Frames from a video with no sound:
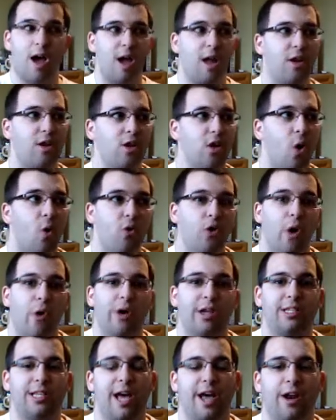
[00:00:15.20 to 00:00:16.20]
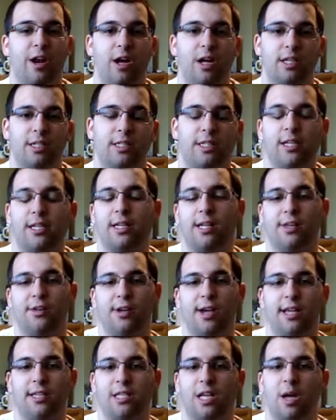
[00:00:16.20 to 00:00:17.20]
no notice at all to tell you
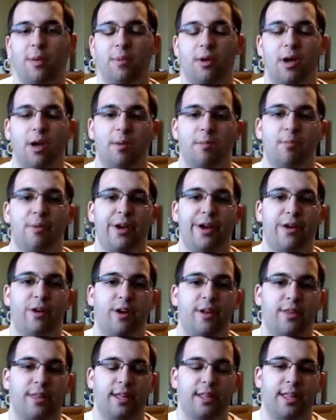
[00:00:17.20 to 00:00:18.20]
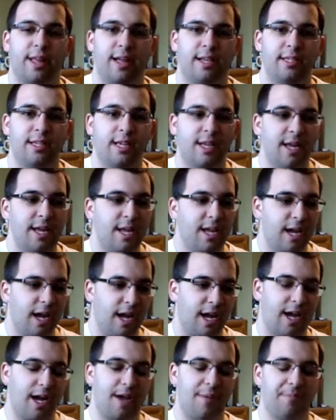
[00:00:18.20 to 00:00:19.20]
guys that I'll be on a break or anything like that.
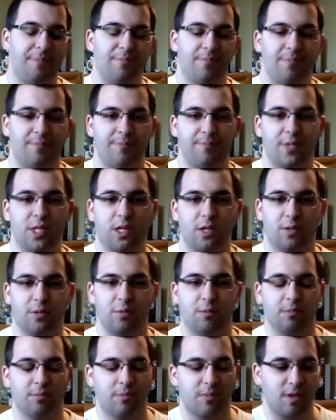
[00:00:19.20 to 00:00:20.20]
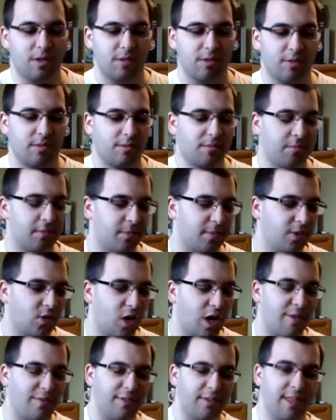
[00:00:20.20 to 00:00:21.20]
Um, you know,
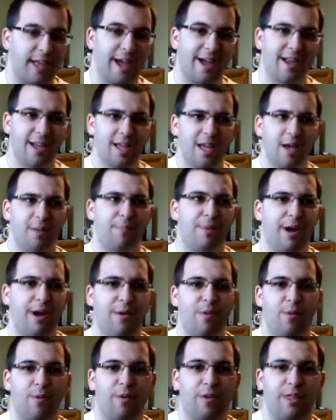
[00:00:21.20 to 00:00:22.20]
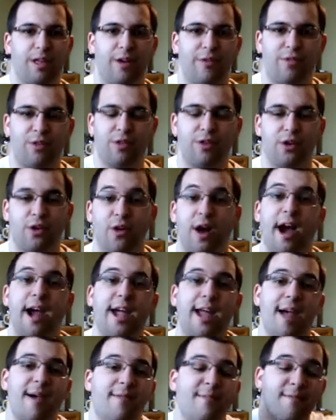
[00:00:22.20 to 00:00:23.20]
sorry for that. But without further ado, I
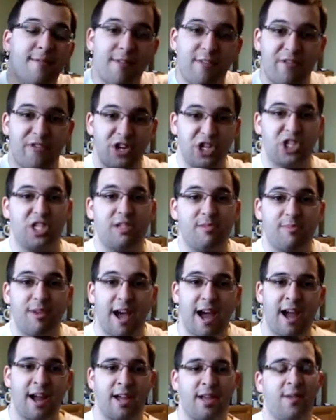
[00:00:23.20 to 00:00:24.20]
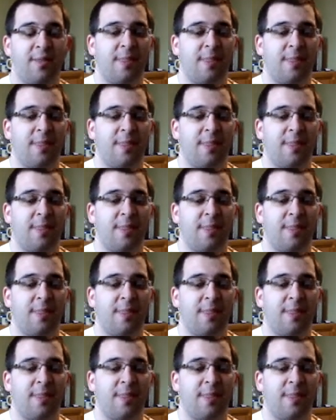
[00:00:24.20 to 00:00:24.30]
am officially back.